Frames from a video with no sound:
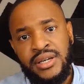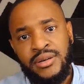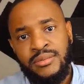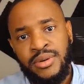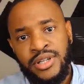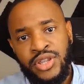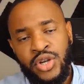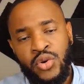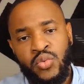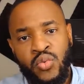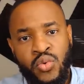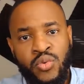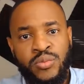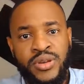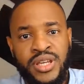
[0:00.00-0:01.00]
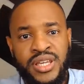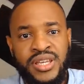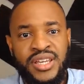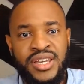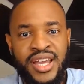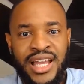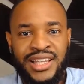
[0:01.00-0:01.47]
But there will be
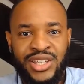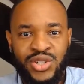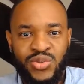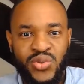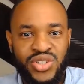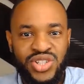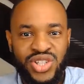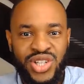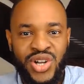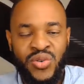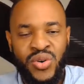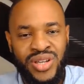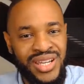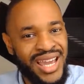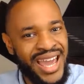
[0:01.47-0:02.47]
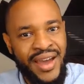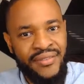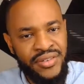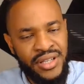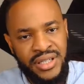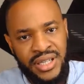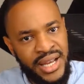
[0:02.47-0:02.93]
at least once a year where you
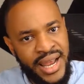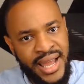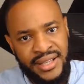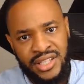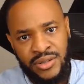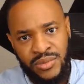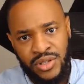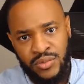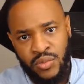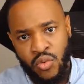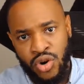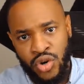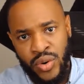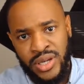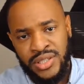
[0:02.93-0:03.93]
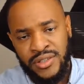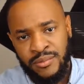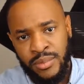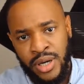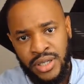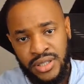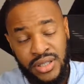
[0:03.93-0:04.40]
have to get at some of these more
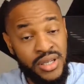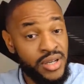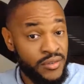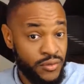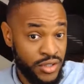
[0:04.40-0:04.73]
aggressive bugs.